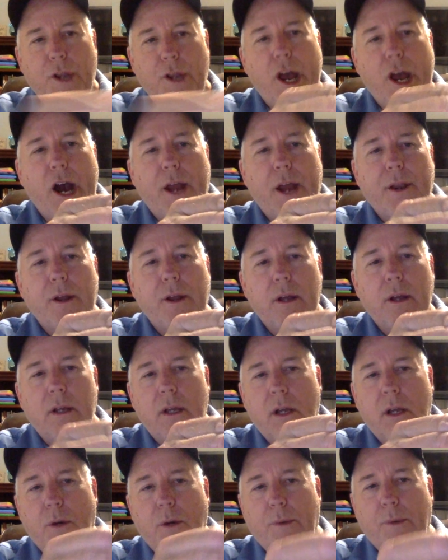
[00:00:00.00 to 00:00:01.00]
None,
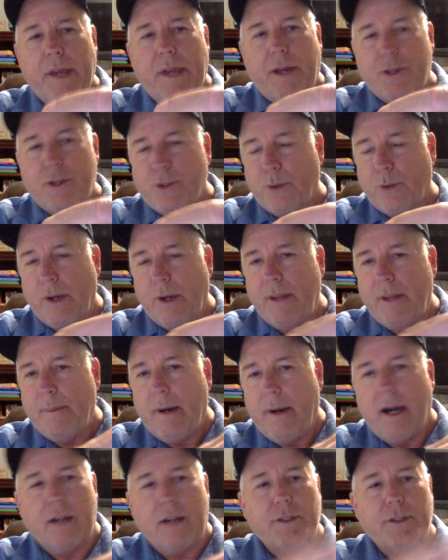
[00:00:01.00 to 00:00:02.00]
without destroying the
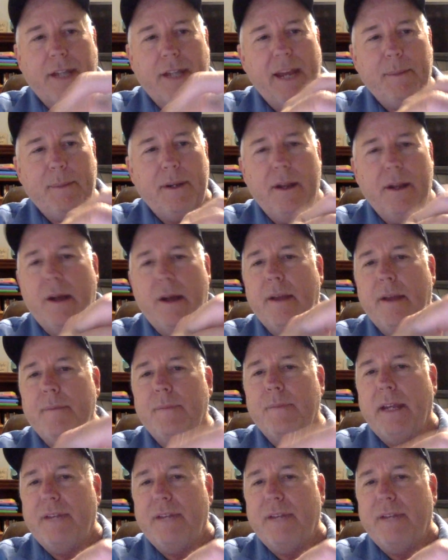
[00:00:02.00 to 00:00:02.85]
box. Can't be done.